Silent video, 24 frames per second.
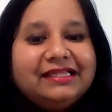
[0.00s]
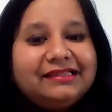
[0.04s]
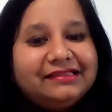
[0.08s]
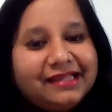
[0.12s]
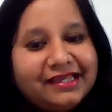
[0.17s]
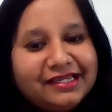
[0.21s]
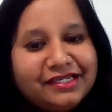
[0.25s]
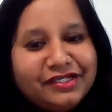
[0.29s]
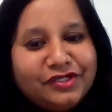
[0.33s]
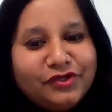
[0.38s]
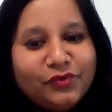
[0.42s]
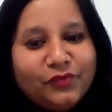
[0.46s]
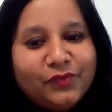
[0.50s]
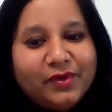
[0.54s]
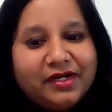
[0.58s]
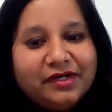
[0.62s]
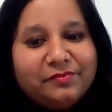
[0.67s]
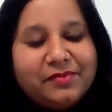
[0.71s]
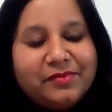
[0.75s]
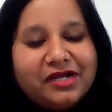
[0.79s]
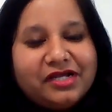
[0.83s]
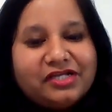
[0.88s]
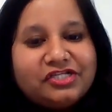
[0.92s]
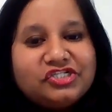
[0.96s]
Thank you very
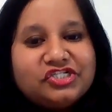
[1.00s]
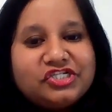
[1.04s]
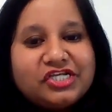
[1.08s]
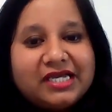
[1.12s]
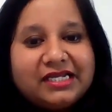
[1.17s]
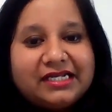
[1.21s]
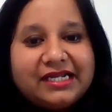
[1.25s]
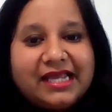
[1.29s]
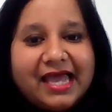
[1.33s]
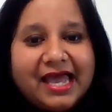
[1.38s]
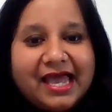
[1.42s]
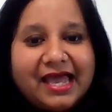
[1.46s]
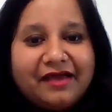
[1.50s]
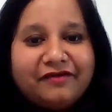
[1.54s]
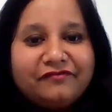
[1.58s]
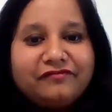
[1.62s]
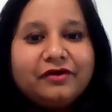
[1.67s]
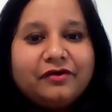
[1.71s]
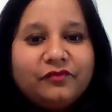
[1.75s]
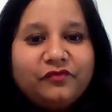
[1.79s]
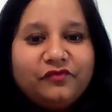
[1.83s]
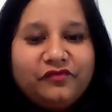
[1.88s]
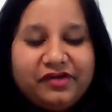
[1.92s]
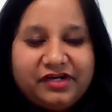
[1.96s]
much and have
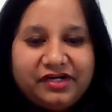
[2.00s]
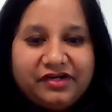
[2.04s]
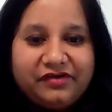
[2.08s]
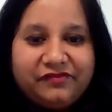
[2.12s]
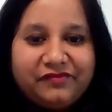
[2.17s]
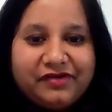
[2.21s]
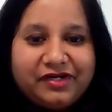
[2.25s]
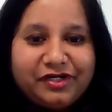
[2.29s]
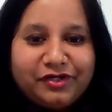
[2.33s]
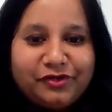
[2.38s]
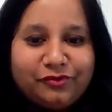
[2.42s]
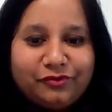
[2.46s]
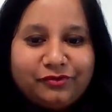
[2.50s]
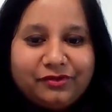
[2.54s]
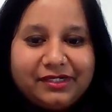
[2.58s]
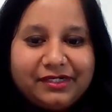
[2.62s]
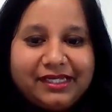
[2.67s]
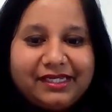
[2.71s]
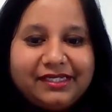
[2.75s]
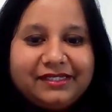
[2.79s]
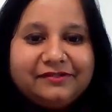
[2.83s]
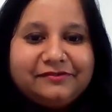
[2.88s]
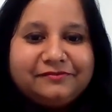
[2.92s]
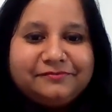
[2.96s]
a very, very good
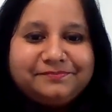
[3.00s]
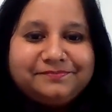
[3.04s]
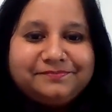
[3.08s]
day.